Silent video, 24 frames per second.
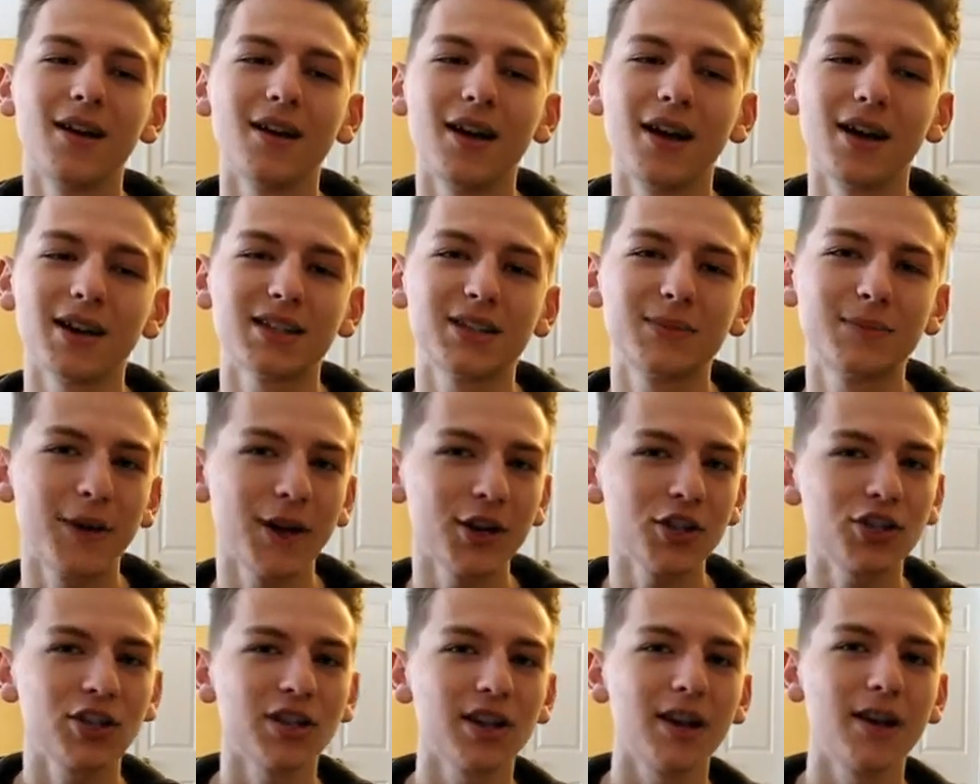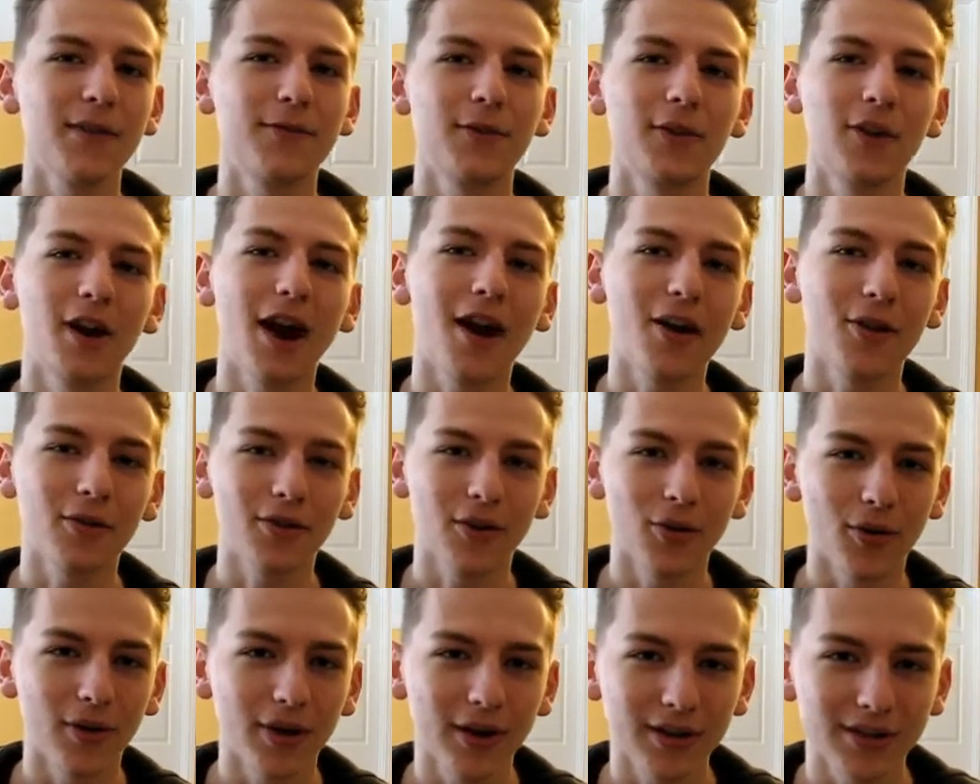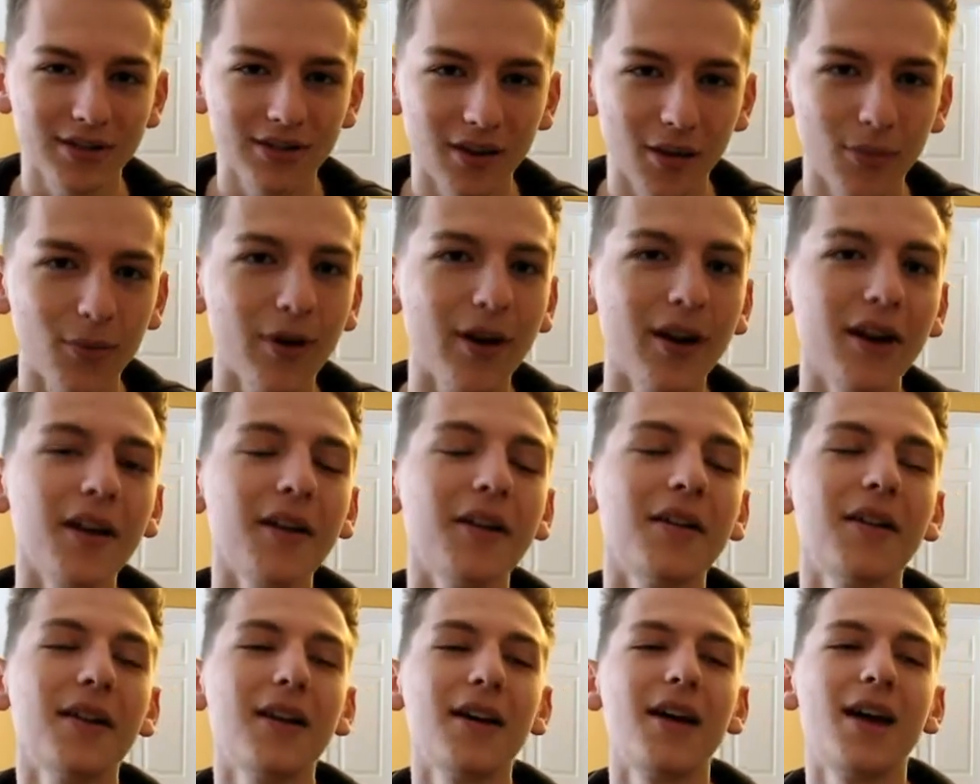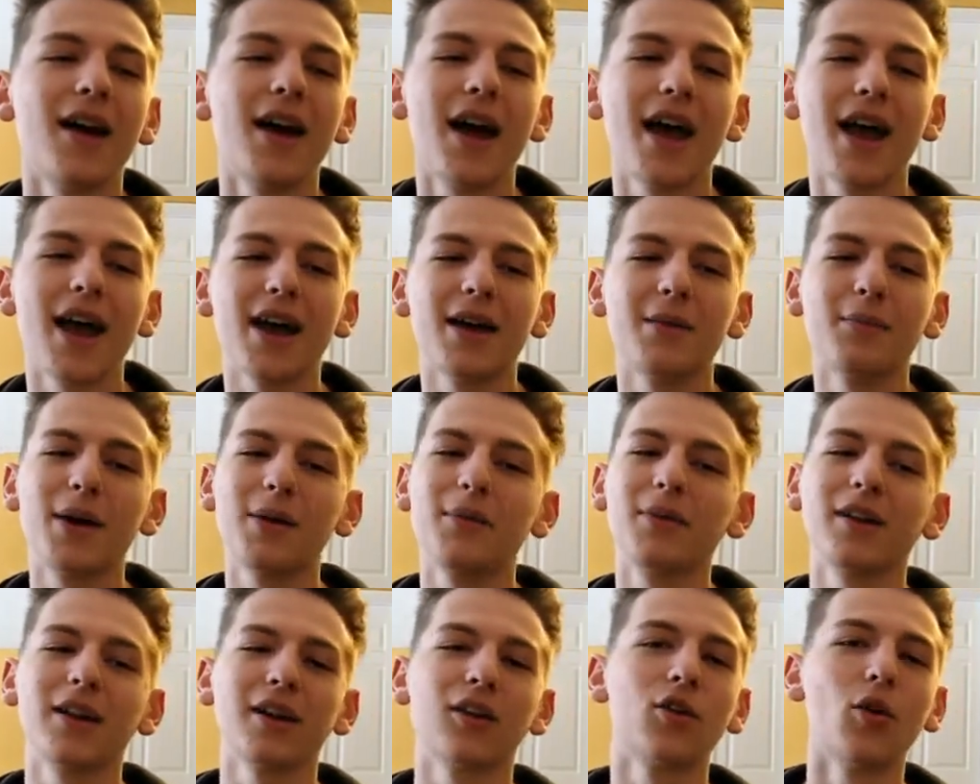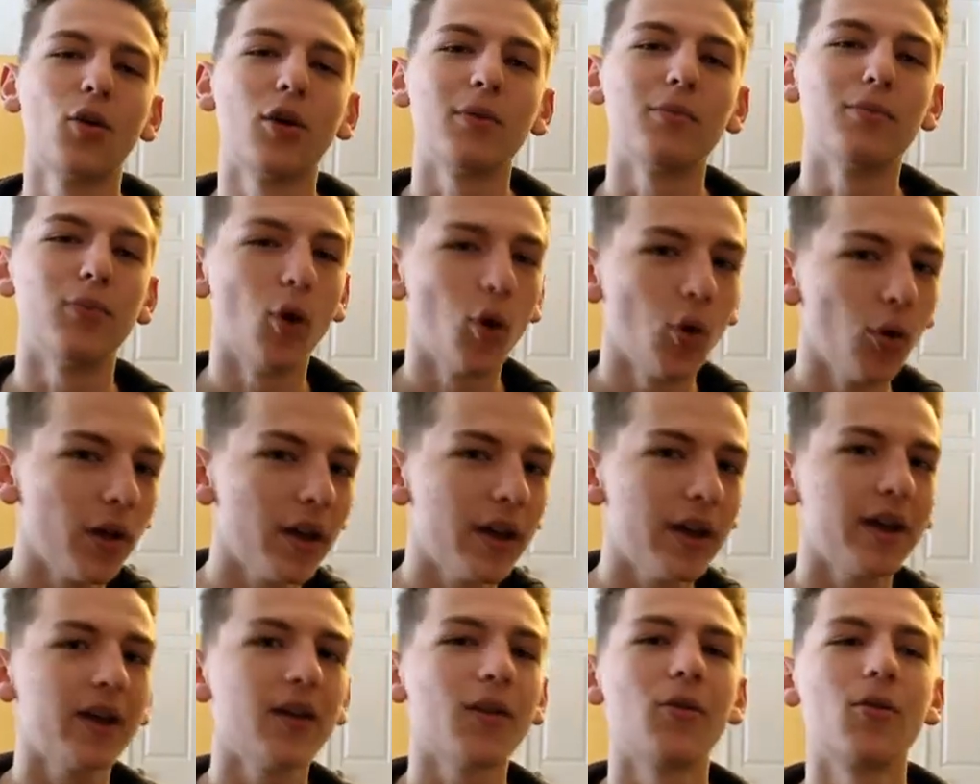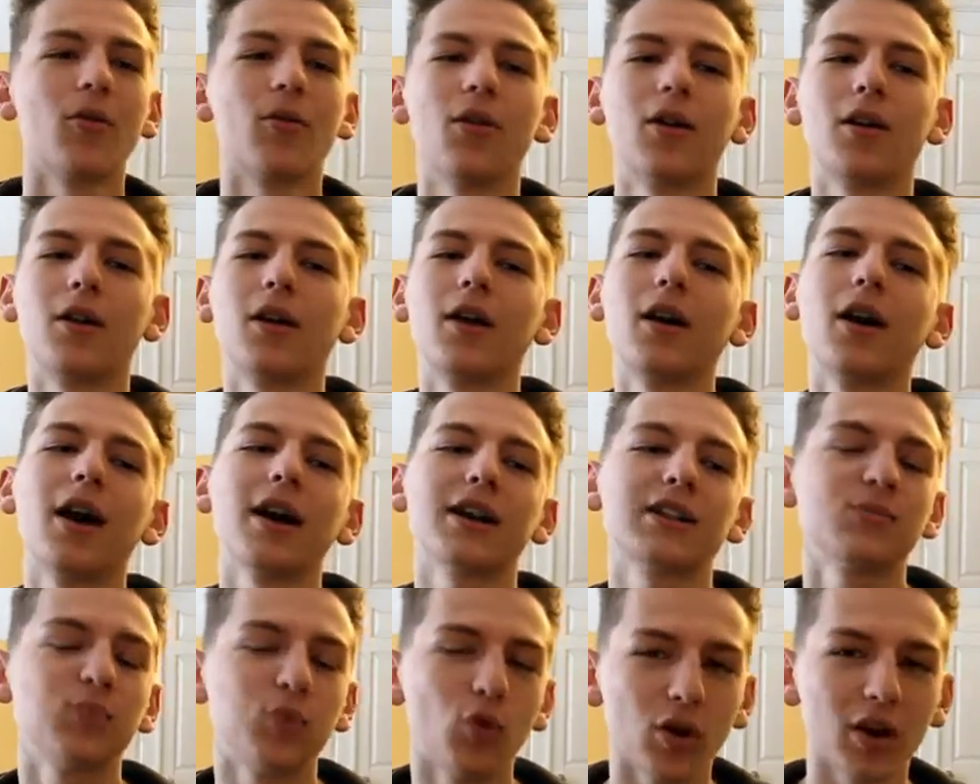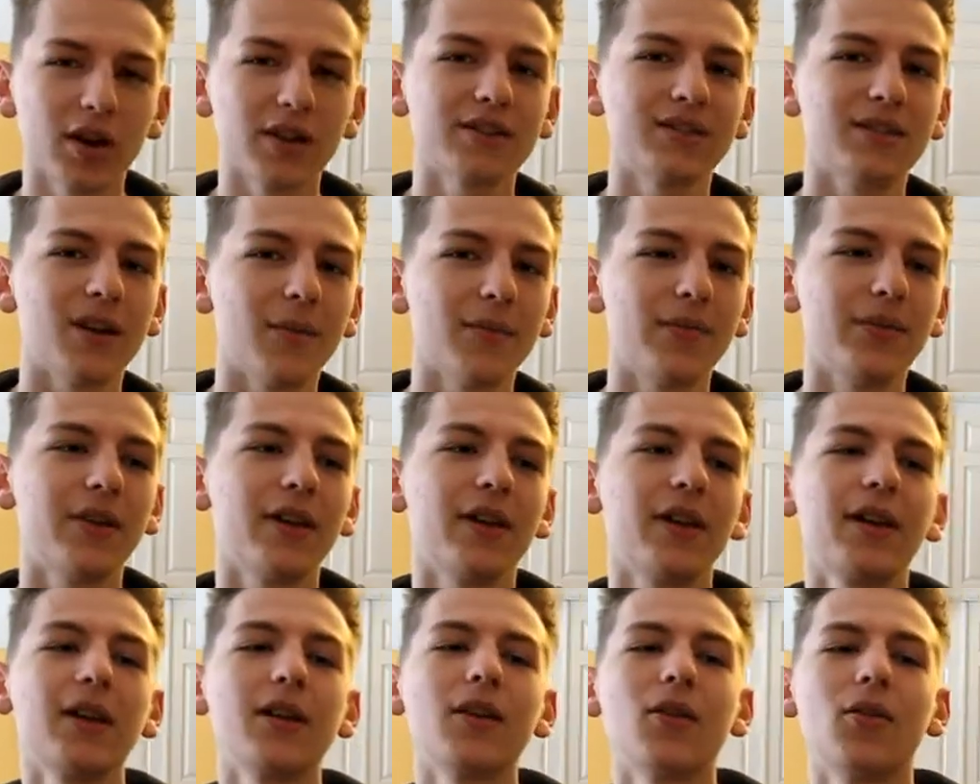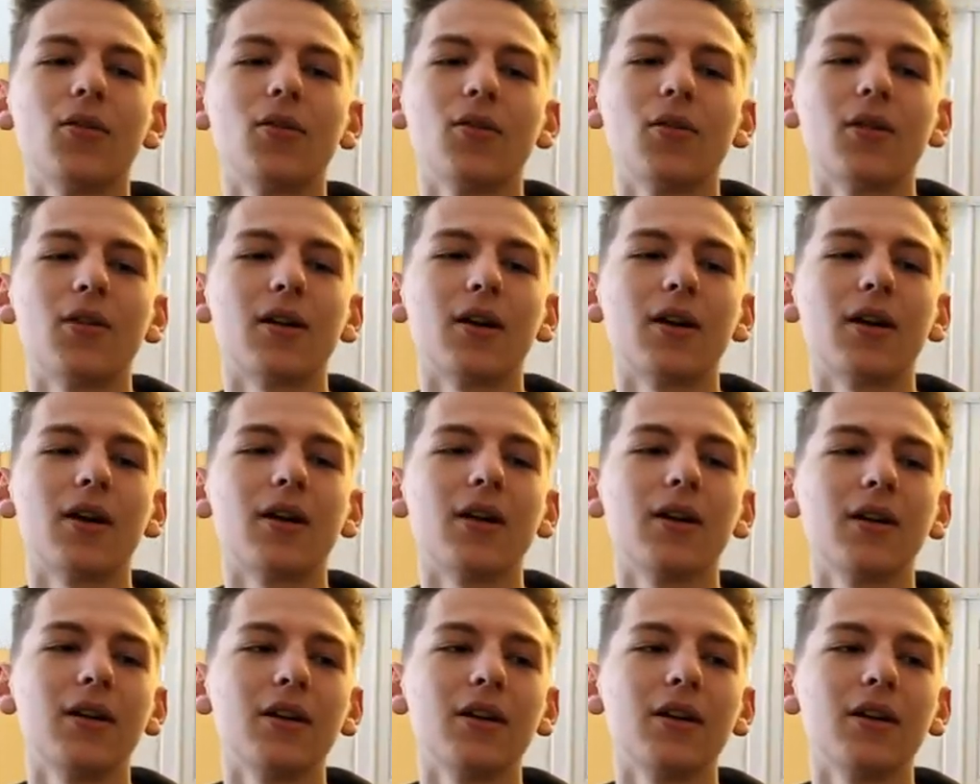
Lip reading: Especially if you're out going somewhere and maybe like going bowling or exploring something or